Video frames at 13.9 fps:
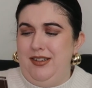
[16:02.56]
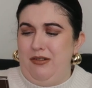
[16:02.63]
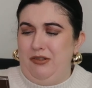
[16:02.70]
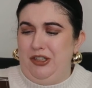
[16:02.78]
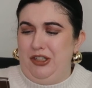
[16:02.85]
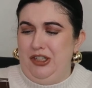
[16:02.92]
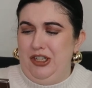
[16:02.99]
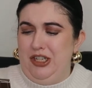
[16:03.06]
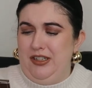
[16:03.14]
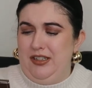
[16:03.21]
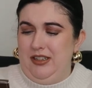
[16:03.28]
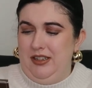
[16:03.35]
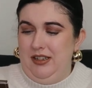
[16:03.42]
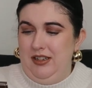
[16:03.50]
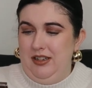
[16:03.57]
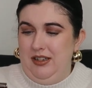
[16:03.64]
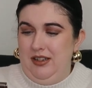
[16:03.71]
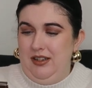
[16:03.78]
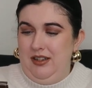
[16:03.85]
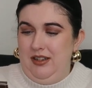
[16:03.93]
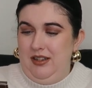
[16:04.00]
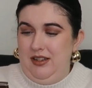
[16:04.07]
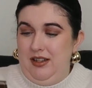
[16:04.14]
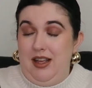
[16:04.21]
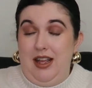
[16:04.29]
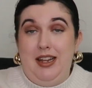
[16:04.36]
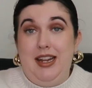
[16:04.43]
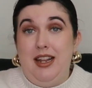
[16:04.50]
you sound good.
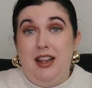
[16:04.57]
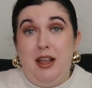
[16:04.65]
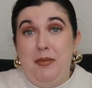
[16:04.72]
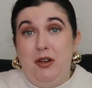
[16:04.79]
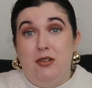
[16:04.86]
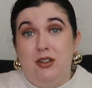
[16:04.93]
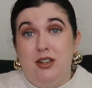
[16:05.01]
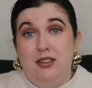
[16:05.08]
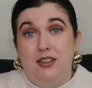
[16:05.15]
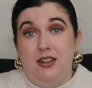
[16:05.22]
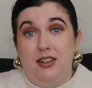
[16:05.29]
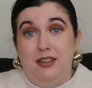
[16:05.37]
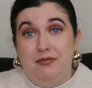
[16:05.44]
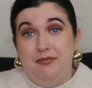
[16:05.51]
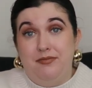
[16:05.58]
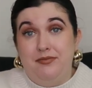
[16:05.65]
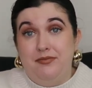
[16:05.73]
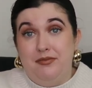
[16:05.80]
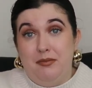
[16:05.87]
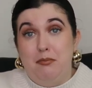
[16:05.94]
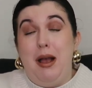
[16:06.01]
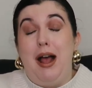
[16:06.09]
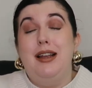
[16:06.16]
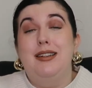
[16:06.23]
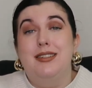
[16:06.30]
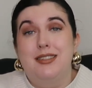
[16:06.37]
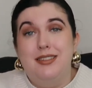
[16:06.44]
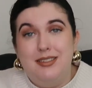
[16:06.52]
Again, that'd be all gone tonight.
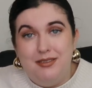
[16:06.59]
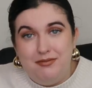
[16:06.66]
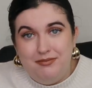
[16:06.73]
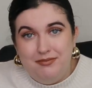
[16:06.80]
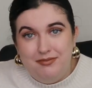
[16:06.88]
Balance.